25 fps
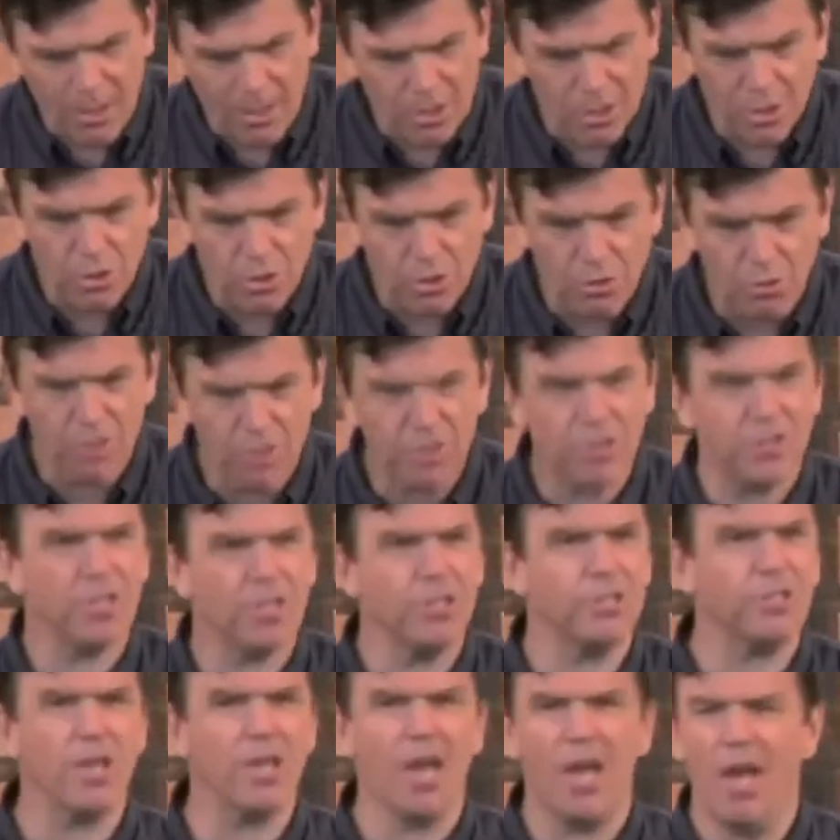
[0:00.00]
as
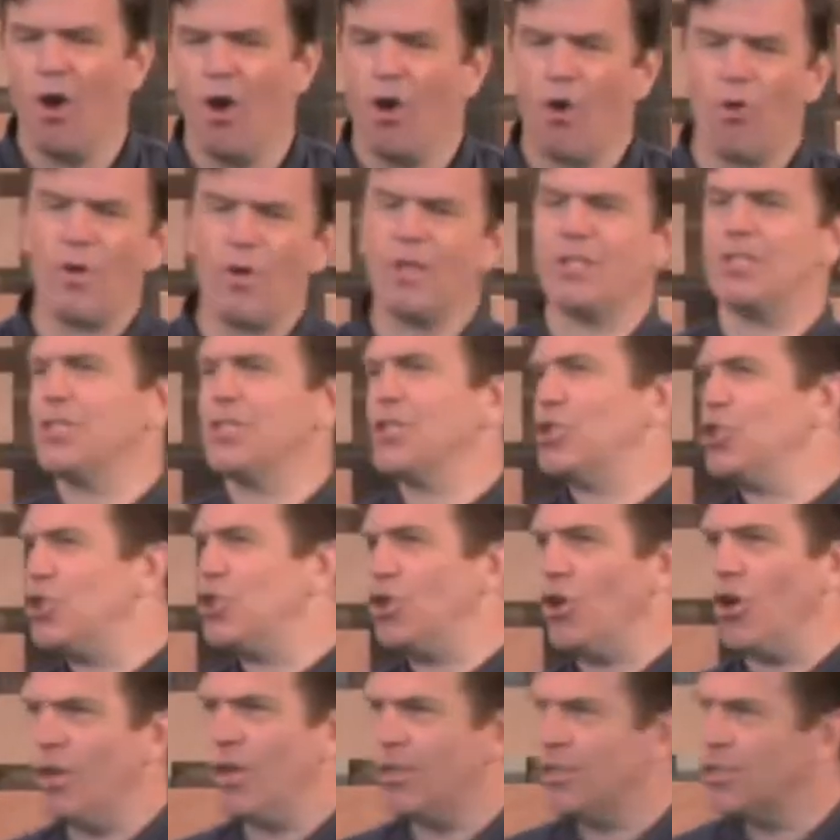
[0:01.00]
Christians or as the
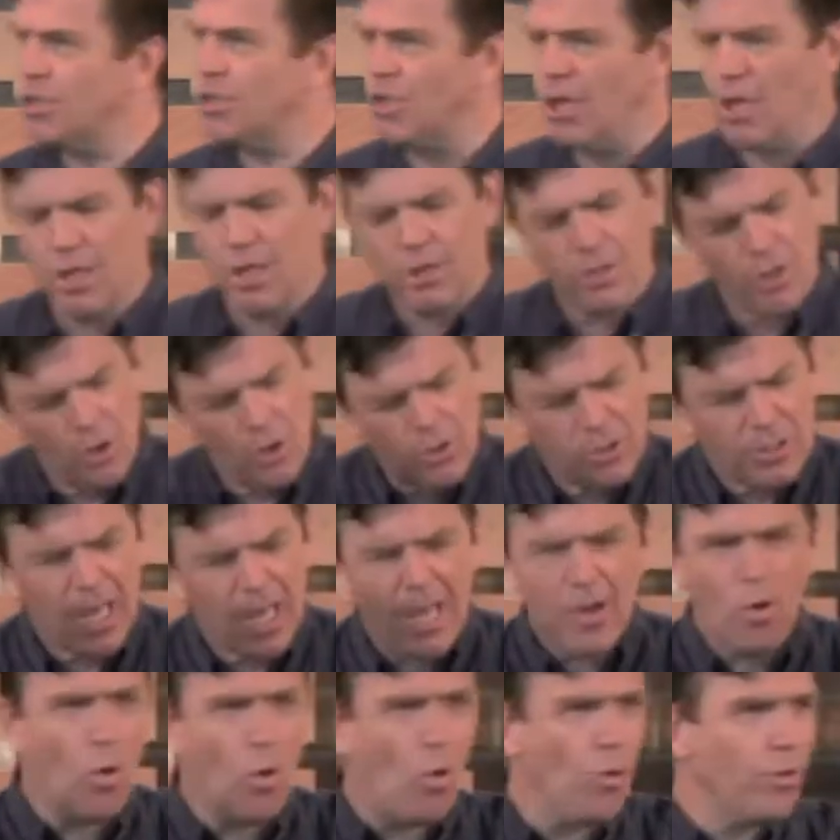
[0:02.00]
church. Don't say
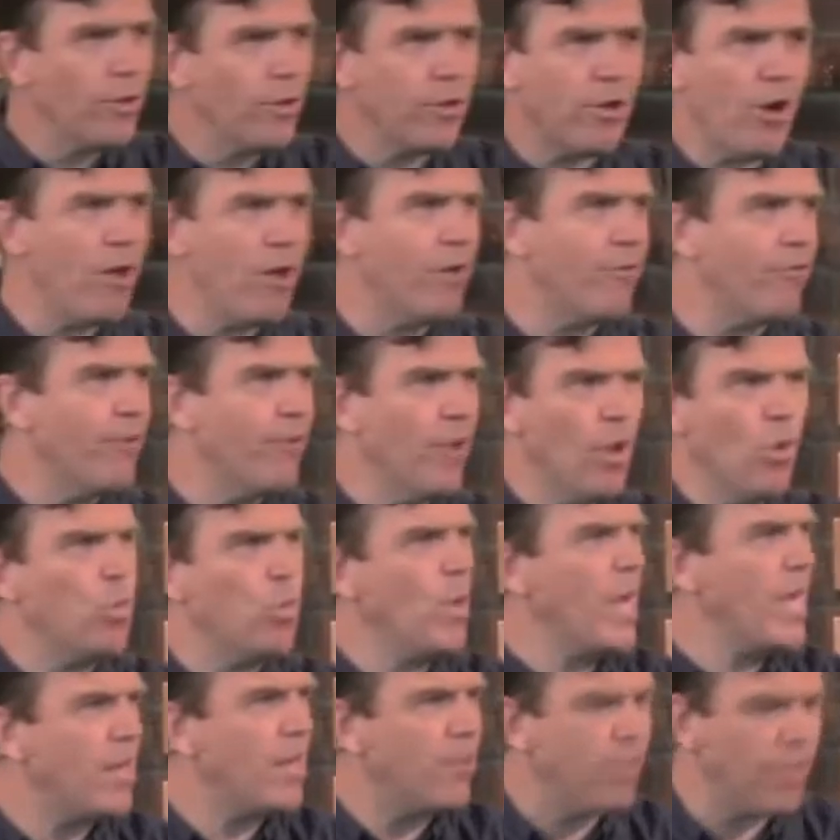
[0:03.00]
all the kind of
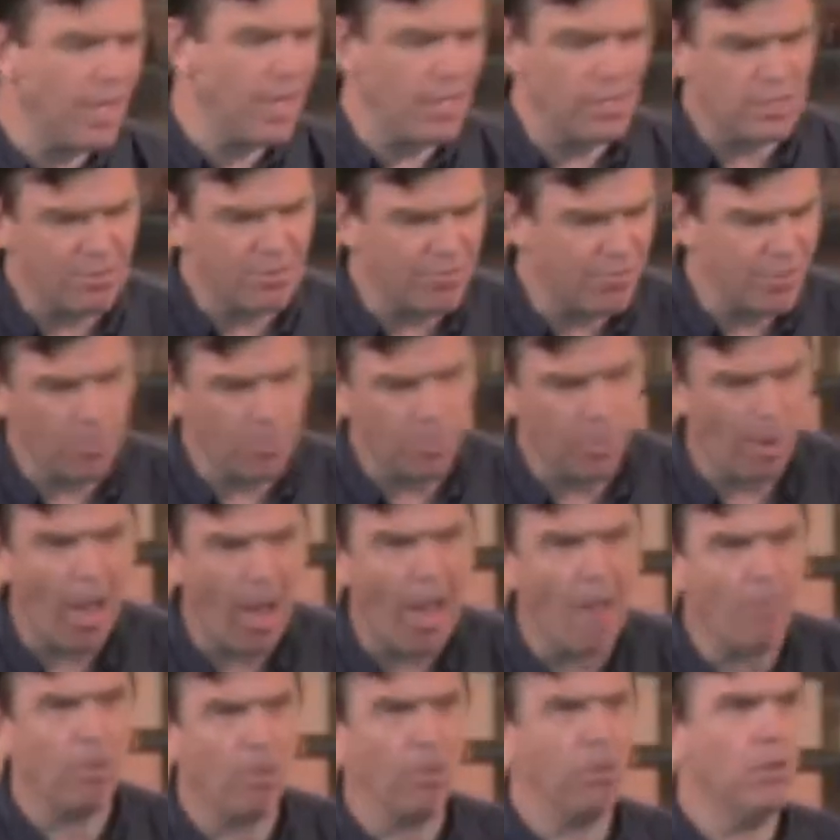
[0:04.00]
weird things of the
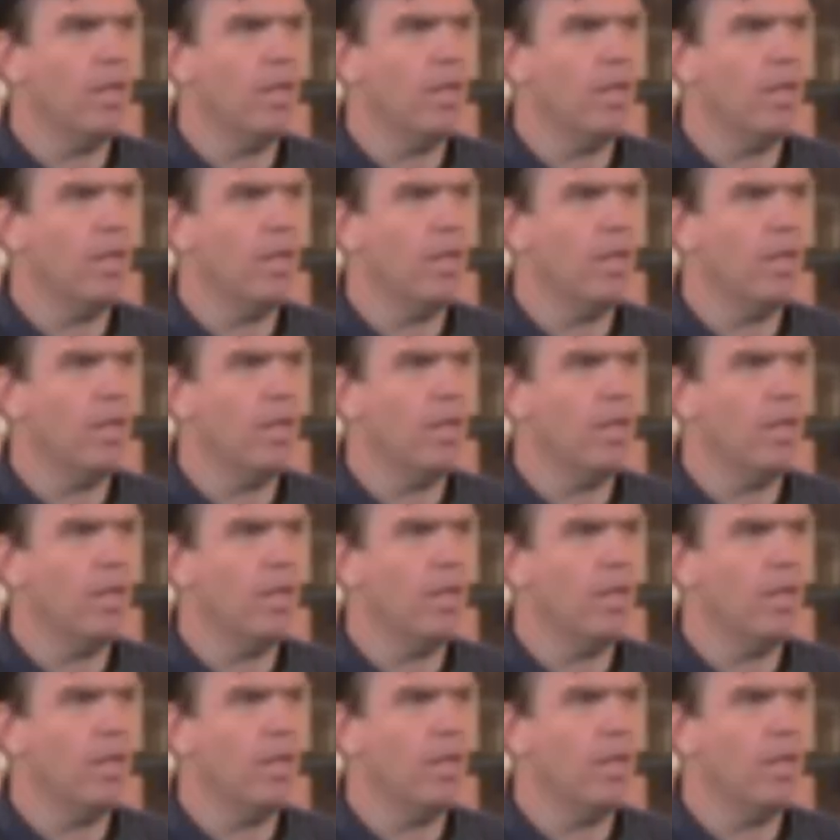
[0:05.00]
Bible.